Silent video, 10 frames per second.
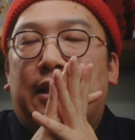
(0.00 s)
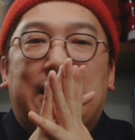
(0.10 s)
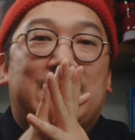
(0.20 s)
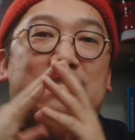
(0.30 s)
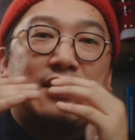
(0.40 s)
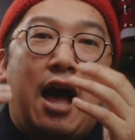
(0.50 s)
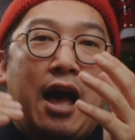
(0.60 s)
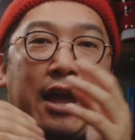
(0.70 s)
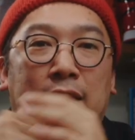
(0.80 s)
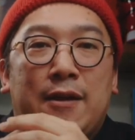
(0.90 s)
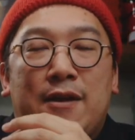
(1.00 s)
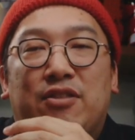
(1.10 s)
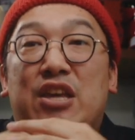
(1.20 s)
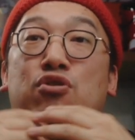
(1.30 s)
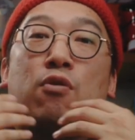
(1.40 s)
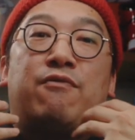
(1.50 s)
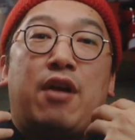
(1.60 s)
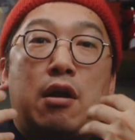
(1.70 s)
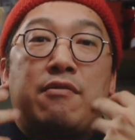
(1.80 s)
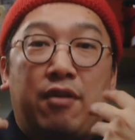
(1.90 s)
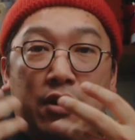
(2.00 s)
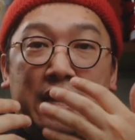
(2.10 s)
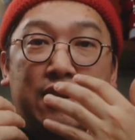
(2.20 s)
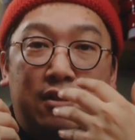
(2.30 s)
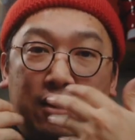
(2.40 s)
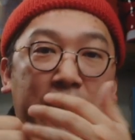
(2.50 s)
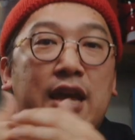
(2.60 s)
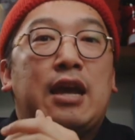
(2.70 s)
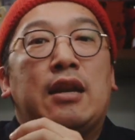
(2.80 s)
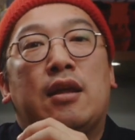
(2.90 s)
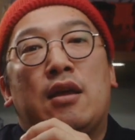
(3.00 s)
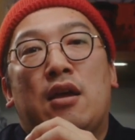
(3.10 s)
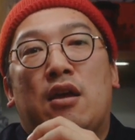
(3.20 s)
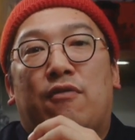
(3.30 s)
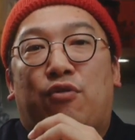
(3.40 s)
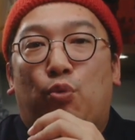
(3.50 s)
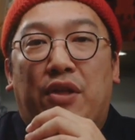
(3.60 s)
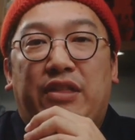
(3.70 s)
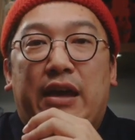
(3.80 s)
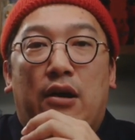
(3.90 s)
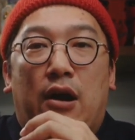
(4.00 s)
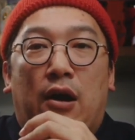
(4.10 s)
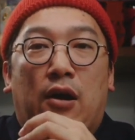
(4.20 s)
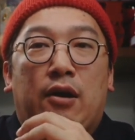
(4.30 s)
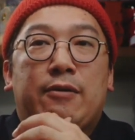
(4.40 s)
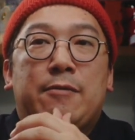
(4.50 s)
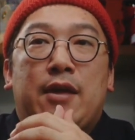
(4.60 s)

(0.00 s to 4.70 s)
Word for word: like design. These are very, very clean for what they are.